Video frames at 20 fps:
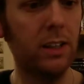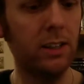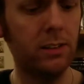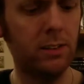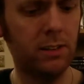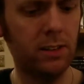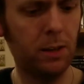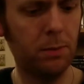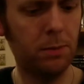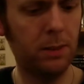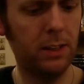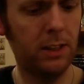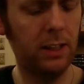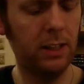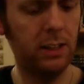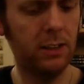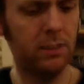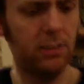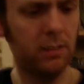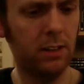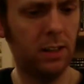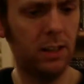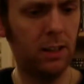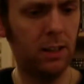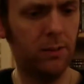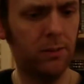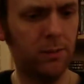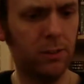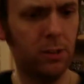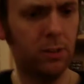it's a Japanese
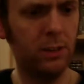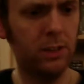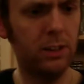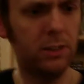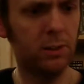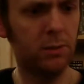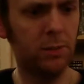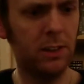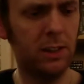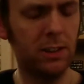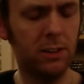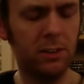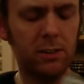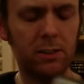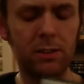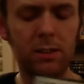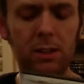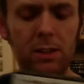creature feature.